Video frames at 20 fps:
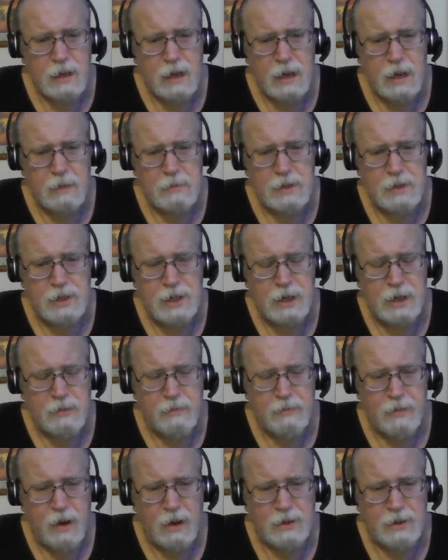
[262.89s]
I mean, she
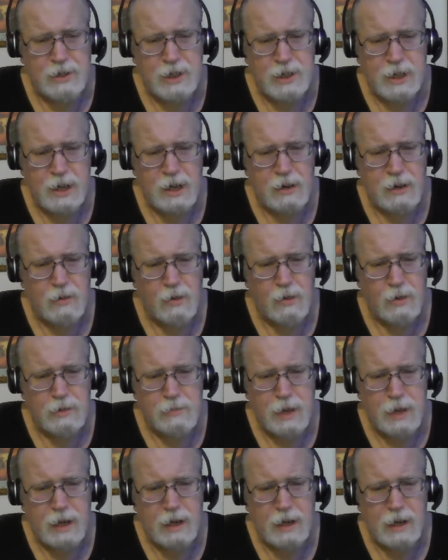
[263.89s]
fought, she got a hold of
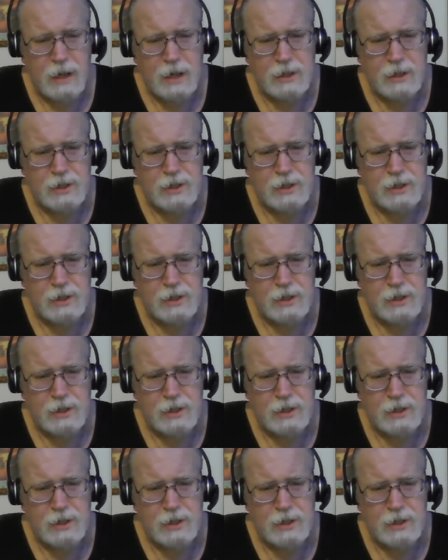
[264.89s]
my leg,